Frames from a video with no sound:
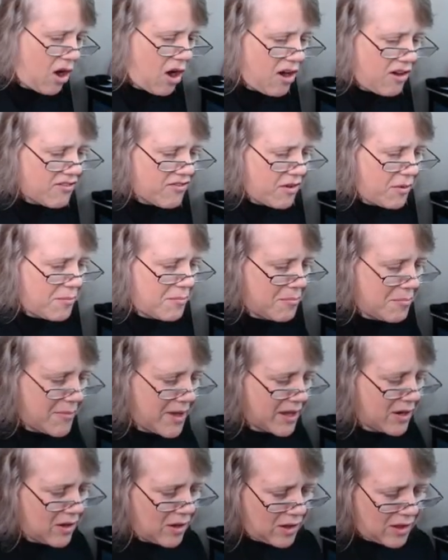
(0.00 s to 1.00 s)
of
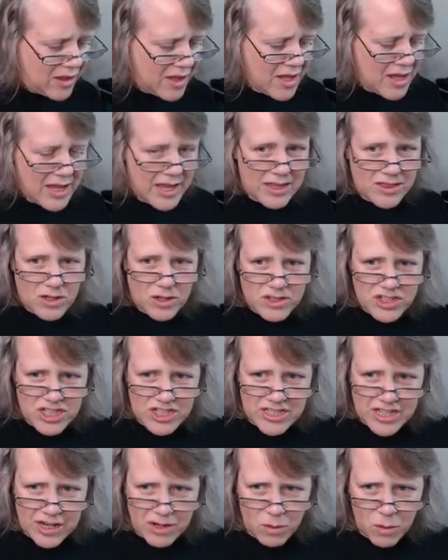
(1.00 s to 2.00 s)
metal. And the,
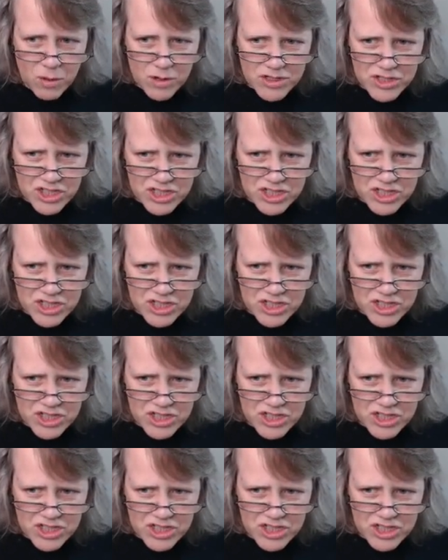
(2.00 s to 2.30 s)
she's on a horse.